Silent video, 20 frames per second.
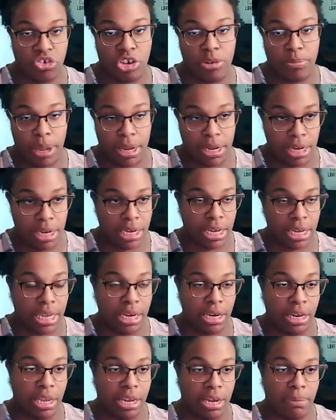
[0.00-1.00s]
She might need to
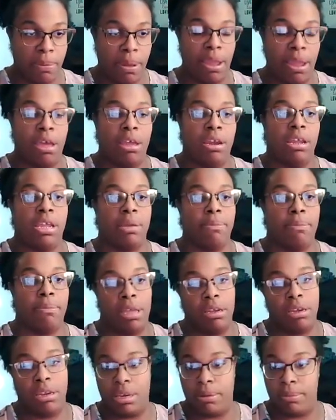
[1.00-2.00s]
get an antibiotic. It
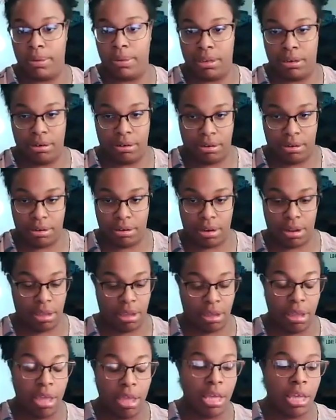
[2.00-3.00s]
might need to be da da da
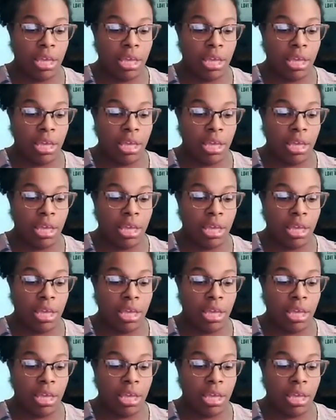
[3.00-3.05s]
da.